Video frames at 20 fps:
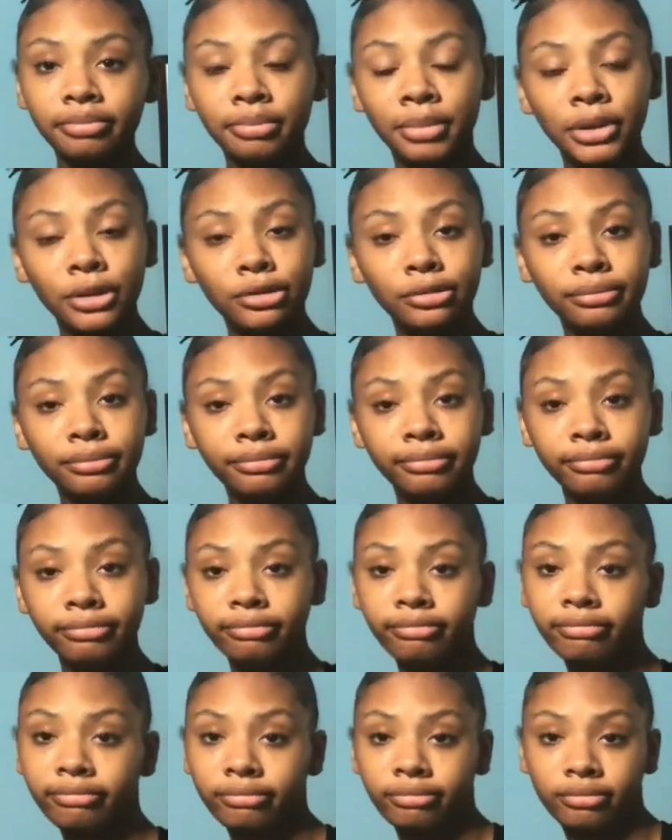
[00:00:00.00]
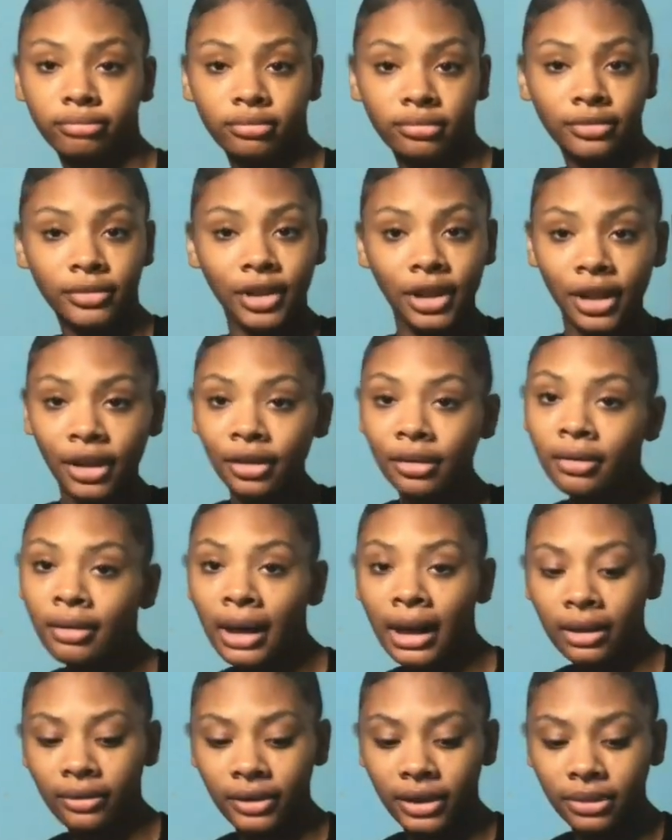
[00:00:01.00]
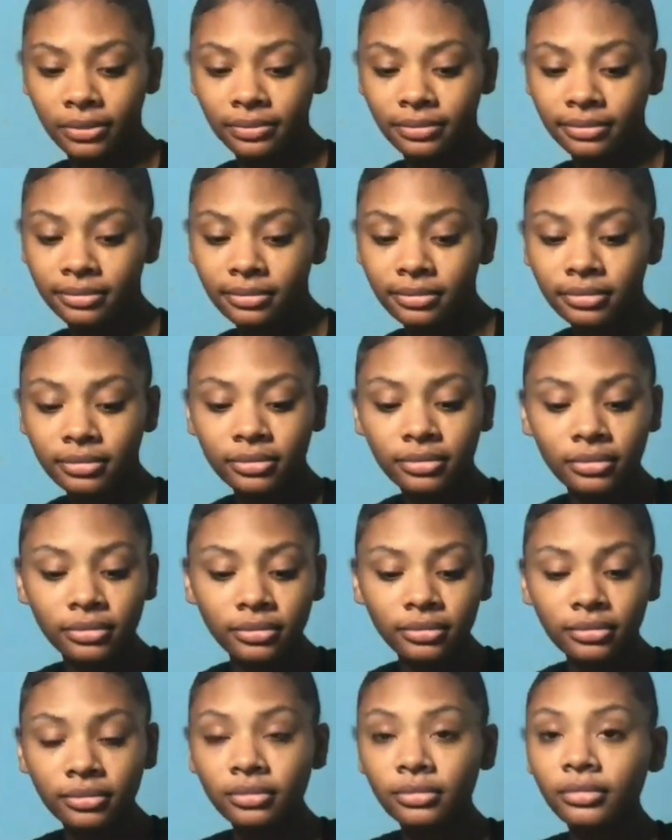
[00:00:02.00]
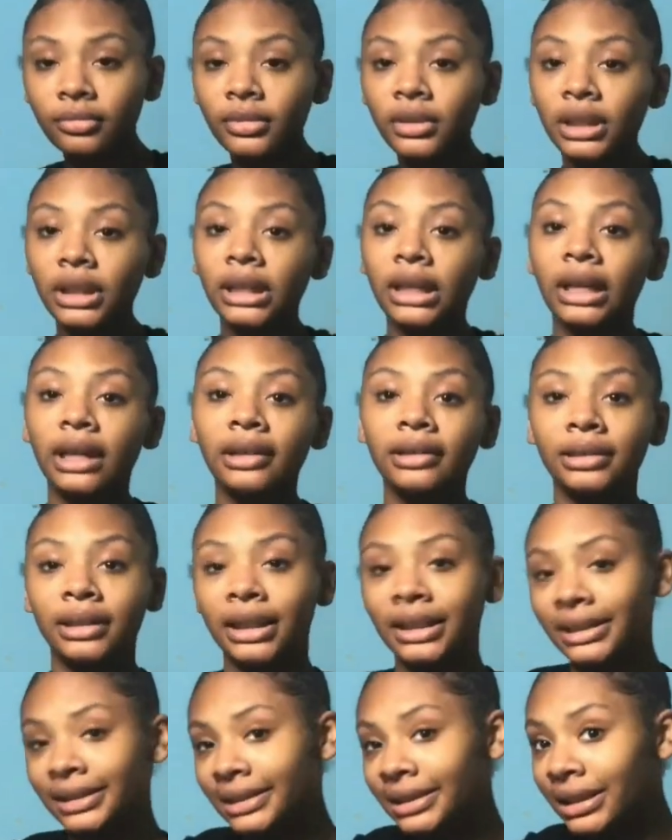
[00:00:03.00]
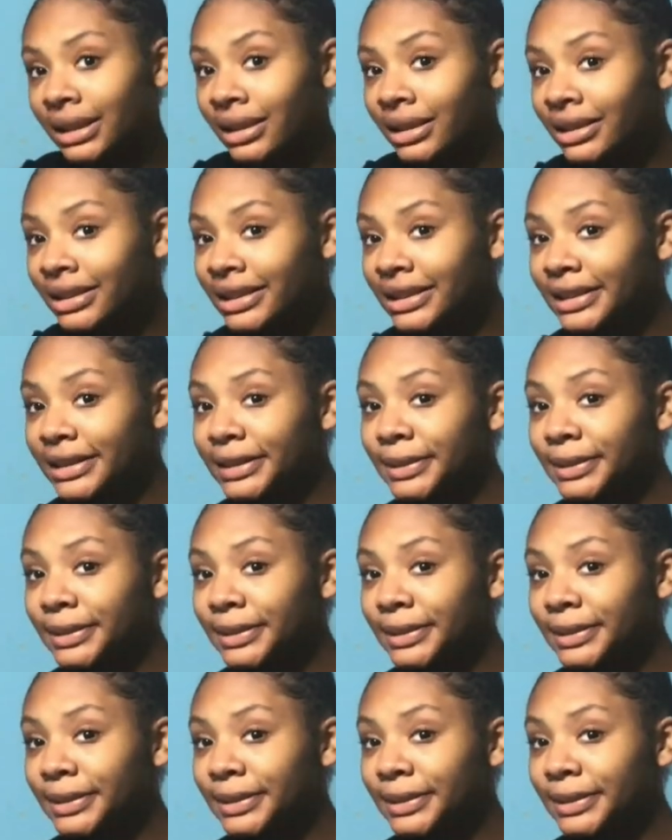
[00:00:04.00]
Boom, here you have it. Alexis,